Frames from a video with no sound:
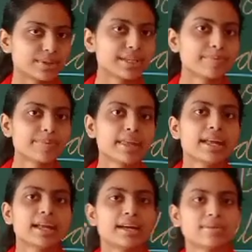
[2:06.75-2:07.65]
Okay,
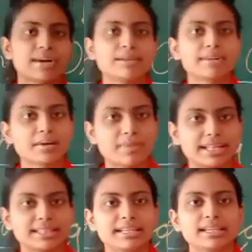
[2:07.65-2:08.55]
while we are
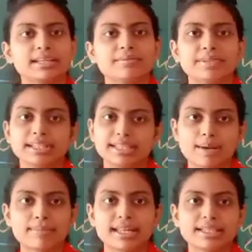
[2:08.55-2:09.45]
bathing, we need
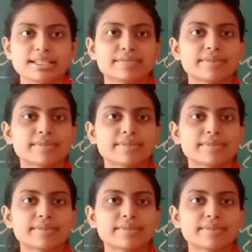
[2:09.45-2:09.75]
our parents.